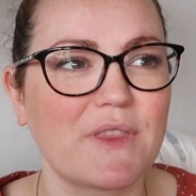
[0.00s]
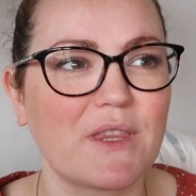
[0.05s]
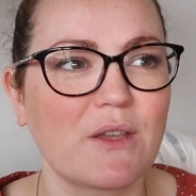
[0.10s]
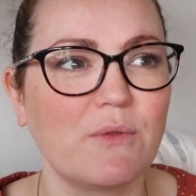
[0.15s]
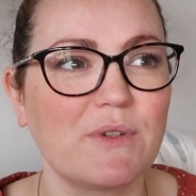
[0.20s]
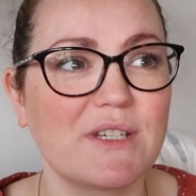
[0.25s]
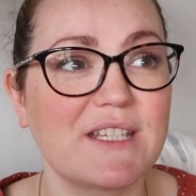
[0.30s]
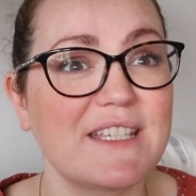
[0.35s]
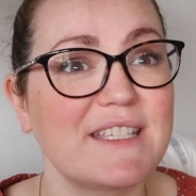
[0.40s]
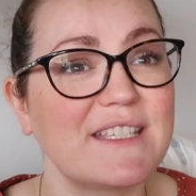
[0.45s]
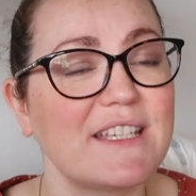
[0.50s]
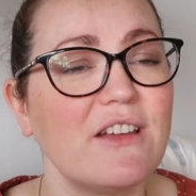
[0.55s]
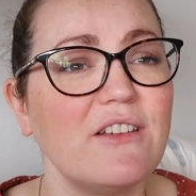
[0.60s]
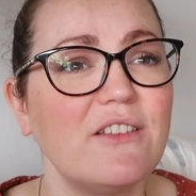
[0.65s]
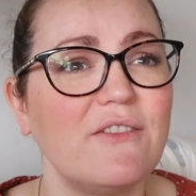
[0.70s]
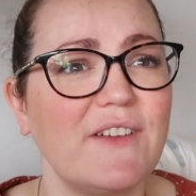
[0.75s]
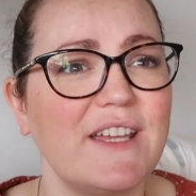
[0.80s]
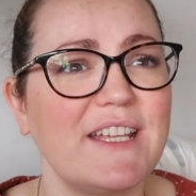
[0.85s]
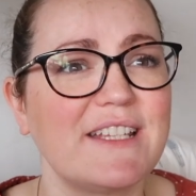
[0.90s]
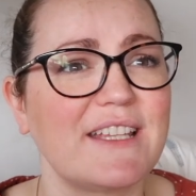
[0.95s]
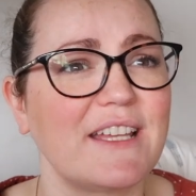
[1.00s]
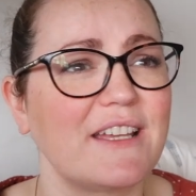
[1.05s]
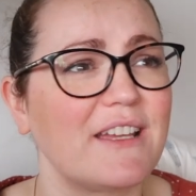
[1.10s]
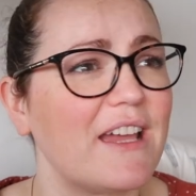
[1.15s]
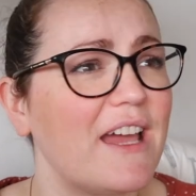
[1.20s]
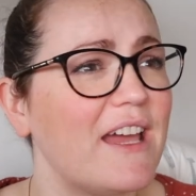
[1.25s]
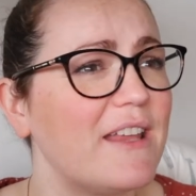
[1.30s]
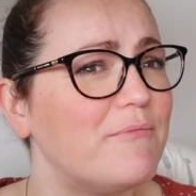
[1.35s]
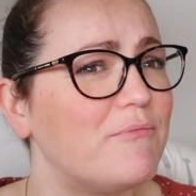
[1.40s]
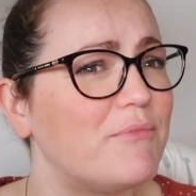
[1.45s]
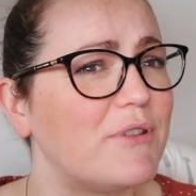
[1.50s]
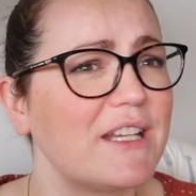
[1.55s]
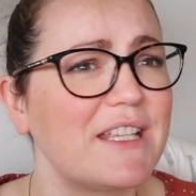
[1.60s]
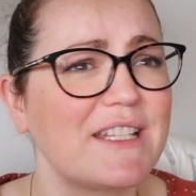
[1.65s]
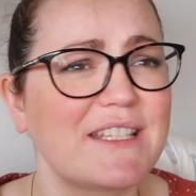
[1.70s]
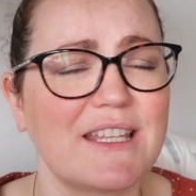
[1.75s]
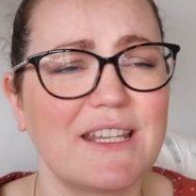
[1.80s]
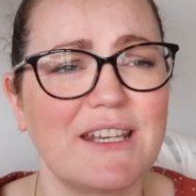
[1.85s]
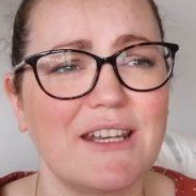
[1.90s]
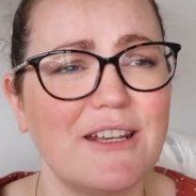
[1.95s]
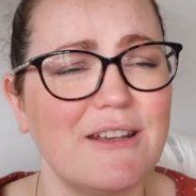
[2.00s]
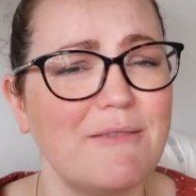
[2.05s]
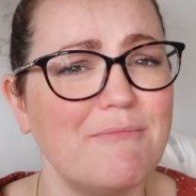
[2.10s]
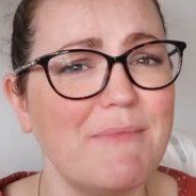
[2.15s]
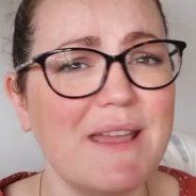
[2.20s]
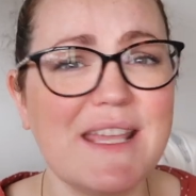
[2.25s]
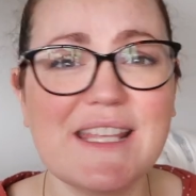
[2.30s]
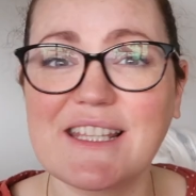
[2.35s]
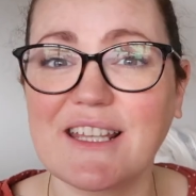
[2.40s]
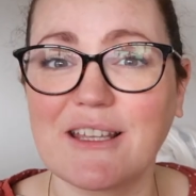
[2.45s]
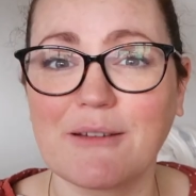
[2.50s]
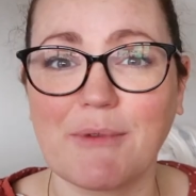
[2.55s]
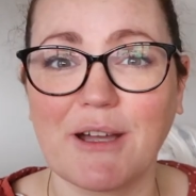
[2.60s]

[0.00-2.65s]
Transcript: which is south facing and brings in an amazing